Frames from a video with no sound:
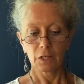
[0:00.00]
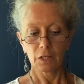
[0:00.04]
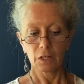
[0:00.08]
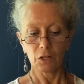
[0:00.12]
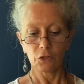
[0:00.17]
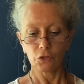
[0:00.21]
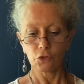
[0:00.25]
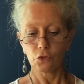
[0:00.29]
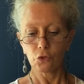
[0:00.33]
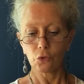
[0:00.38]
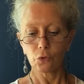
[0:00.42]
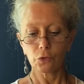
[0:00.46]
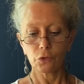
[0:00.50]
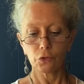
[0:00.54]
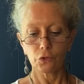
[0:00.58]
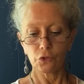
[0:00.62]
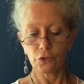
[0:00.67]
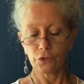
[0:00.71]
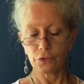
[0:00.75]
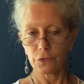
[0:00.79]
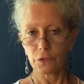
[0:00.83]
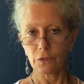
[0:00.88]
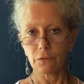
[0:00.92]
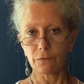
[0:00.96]
I'll show you
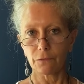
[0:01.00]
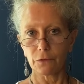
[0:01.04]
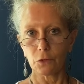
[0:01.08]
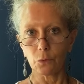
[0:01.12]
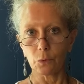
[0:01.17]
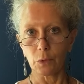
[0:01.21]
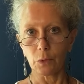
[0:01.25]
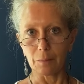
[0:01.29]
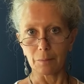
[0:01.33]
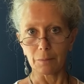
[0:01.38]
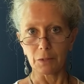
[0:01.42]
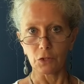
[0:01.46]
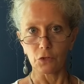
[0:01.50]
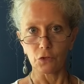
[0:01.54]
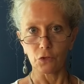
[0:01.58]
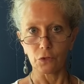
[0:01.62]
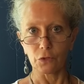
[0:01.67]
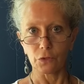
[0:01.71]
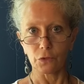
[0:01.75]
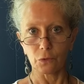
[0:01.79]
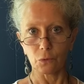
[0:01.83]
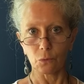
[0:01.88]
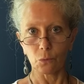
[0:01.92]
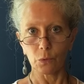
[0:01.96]
just a few
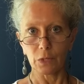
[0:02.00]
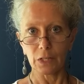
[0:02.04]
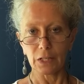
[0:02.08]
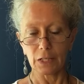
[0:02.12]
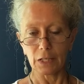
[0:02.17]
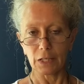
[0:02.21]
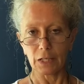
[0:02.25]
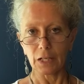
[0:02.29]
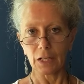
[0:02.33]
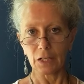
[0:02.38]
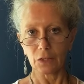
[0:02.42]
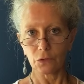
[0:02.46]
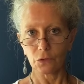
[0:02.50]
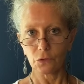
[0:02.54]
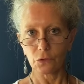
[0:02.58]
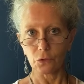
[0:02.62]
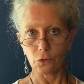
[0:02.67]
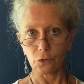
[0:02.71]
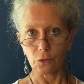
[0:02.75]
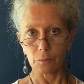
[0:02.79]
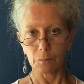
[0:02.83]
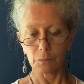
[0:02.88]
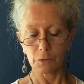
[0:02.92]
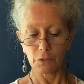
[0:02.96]
images and read an
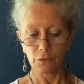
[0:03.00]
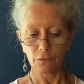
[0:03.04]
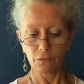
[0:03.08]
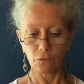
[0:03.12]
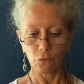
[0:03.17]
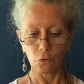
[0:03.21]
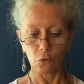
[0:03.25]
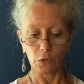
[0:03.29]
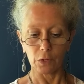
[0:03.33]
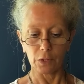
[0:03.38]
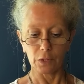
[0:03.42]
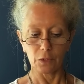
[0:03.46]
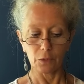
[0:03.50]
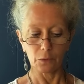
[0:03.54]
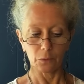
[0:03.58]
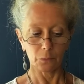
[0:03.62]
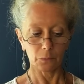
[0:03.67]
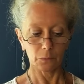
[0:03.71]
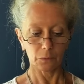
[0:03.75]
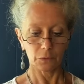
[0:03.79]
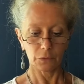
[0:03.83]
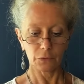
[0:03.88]
excerpt for you.